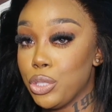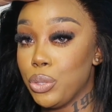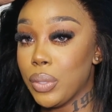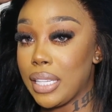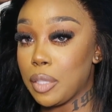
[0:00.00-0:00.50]
Like, she would
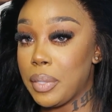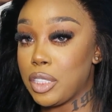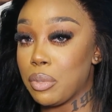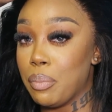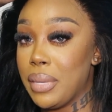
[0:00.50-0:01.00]
do it like the
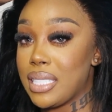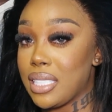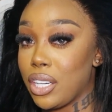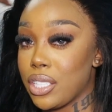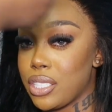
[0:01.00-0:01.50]
picture, but mix
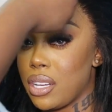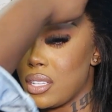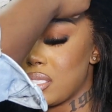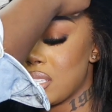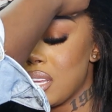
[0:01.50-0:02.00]
in her
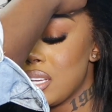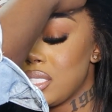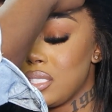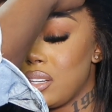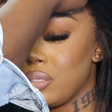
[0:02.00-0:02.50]
sauce.
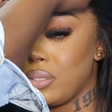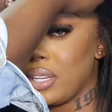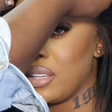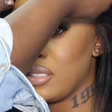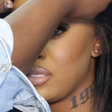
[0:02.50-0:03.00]
She don't do
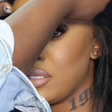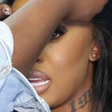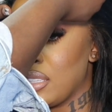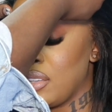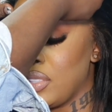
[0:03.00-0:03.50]
that.
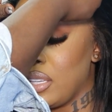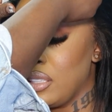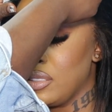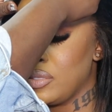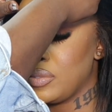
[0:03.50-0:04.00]
I love that.